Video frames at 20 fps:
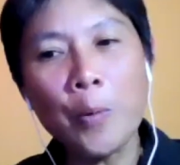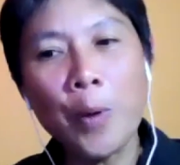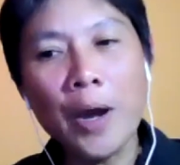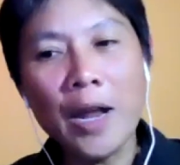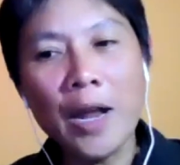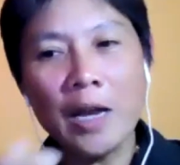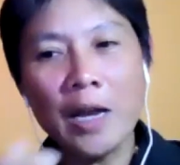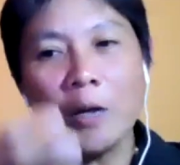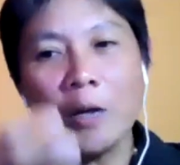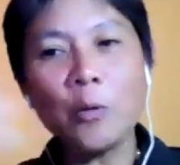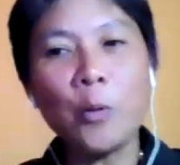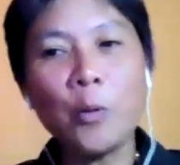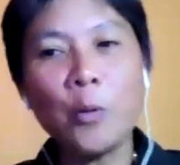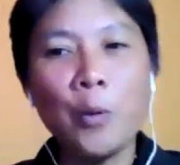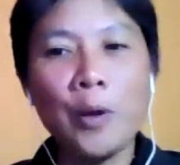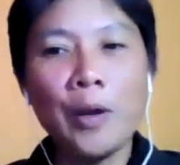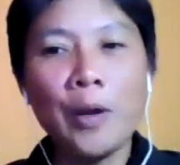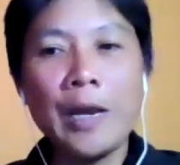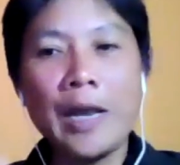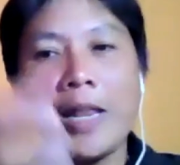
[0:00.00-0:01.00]
when I kind of
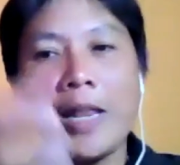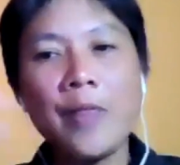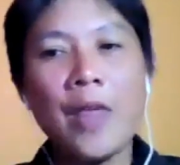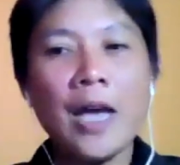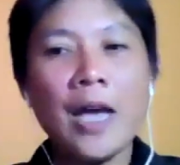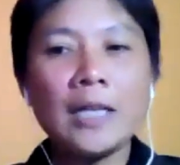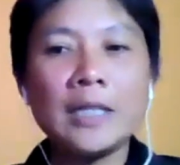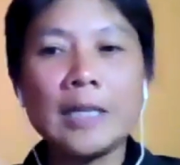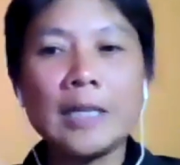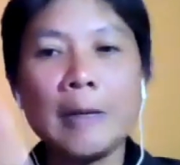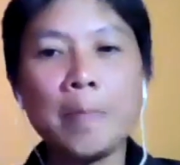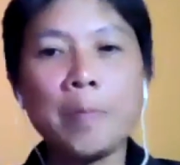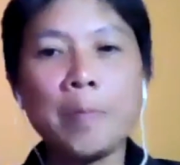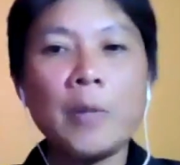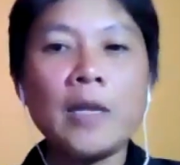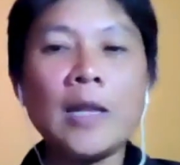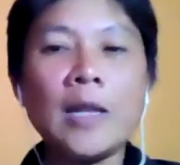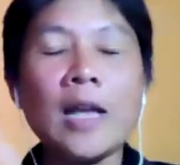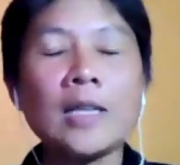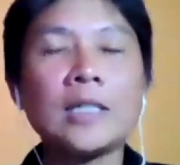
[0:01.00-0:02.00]
in that
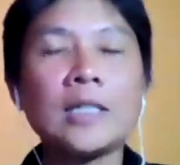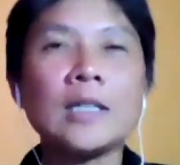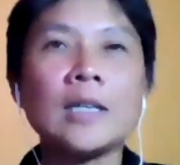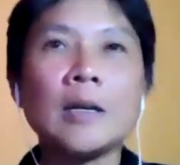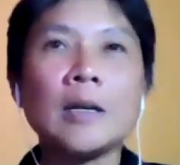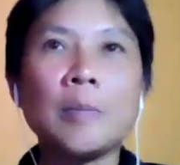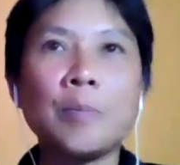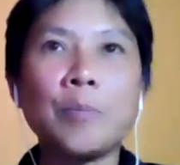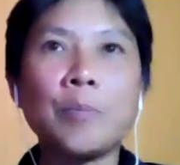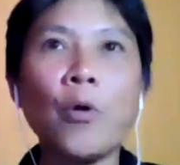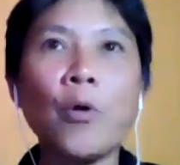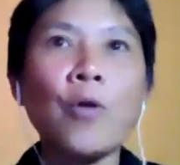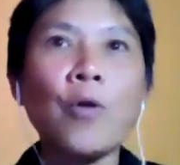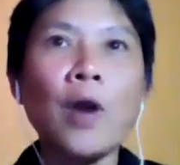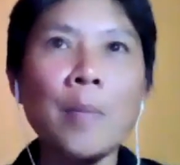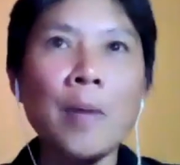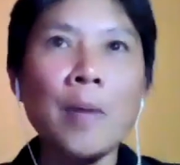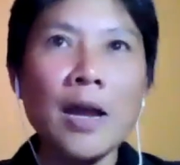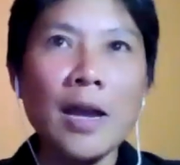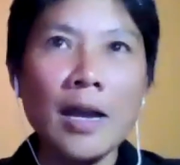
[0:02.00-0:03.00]

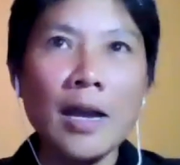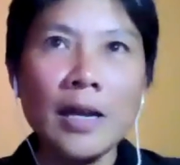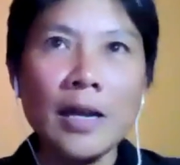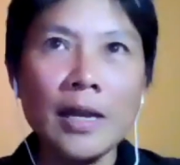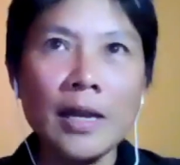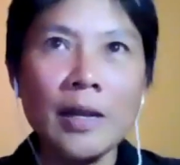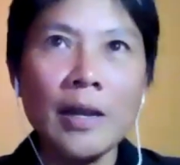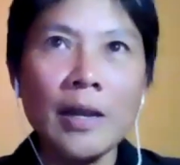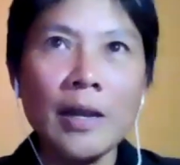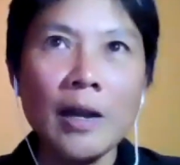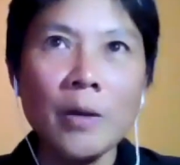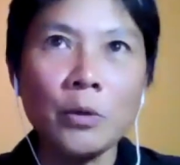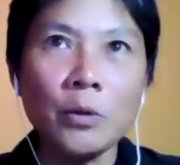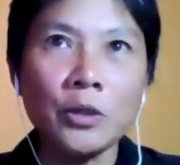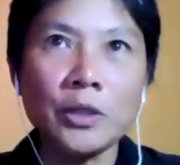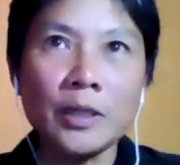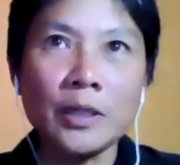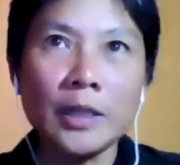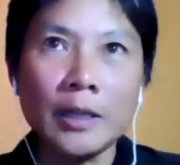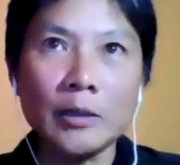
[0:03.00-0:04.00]
program I
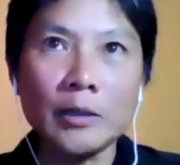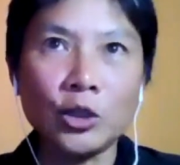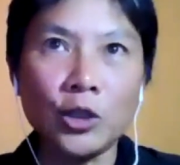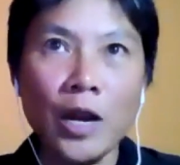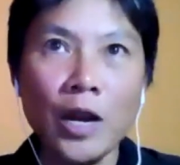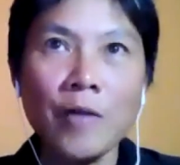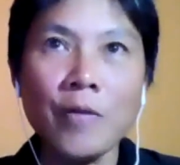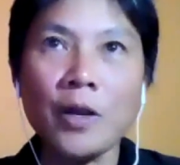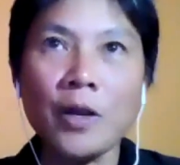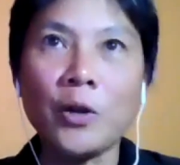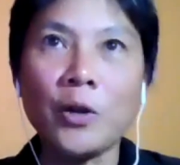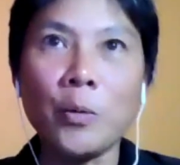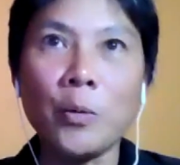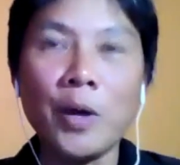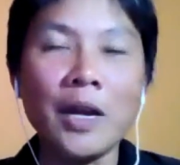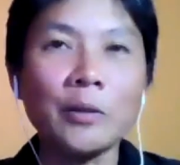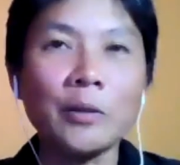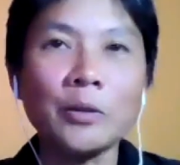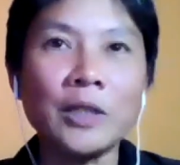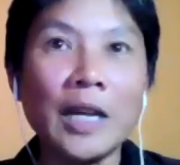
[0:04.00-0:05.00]
was sharing,
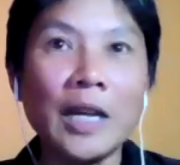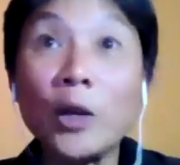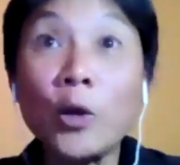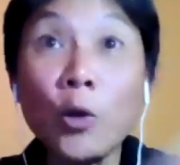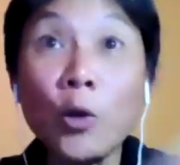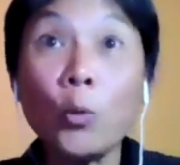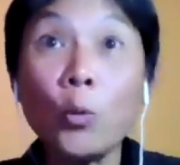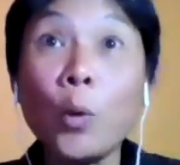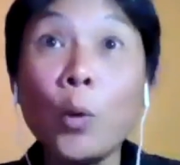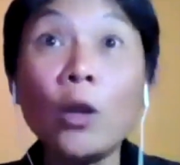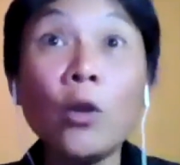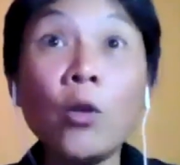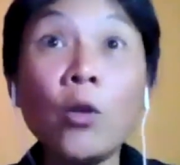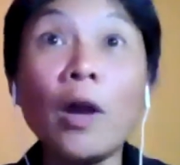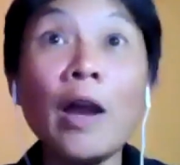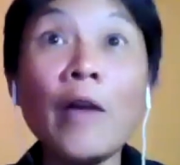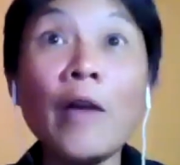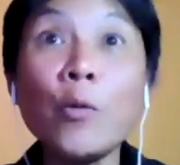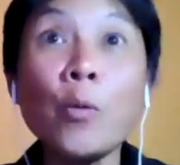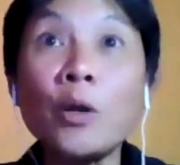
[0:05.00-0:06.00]
when I was like, well,
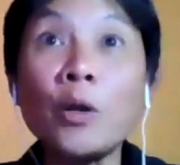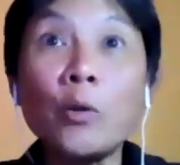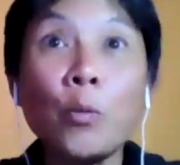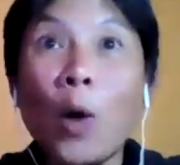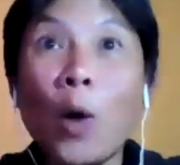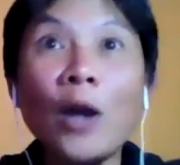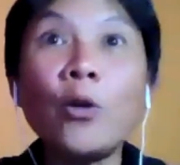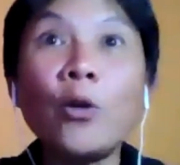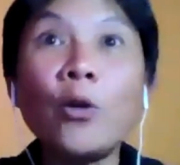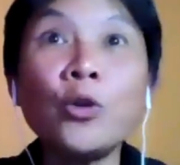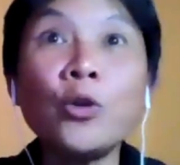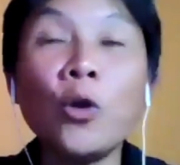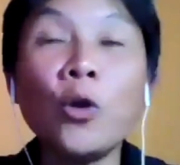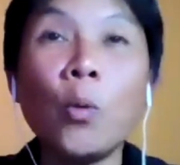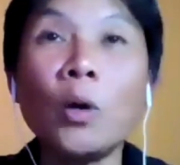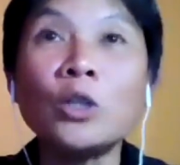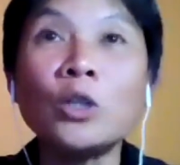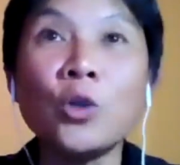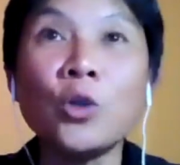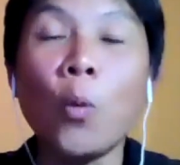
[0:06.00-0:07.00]
look, everyone, why don't you
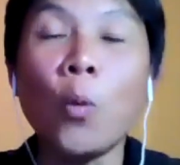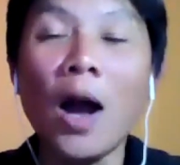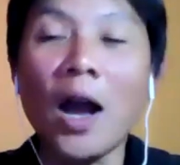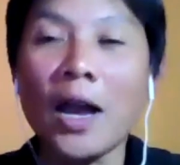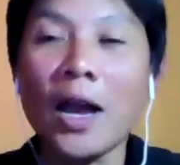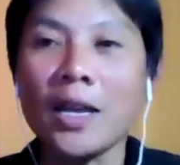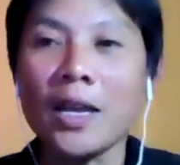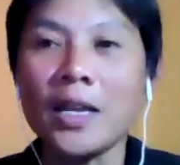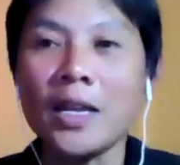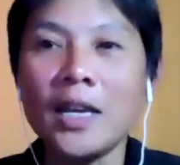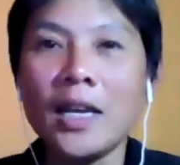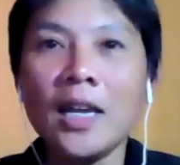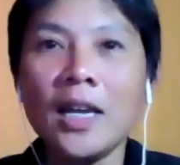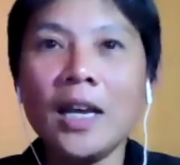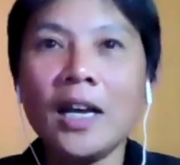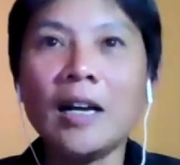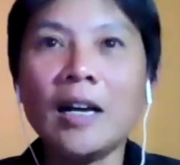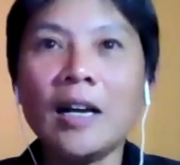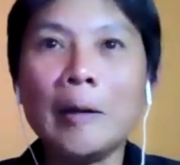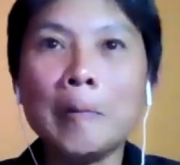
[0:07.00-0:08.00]
know what's your why?
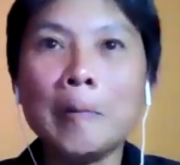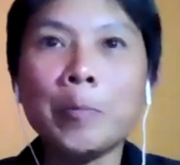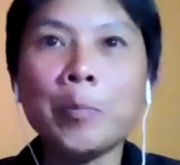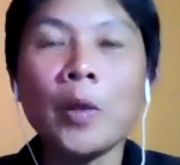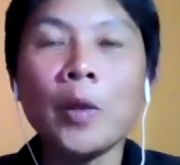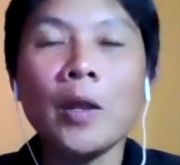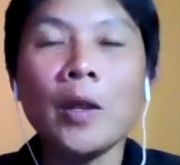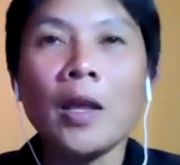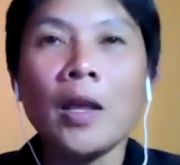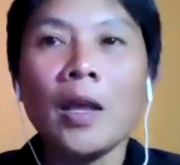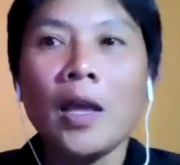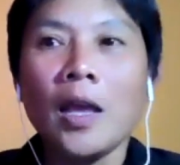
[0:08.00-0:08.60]
And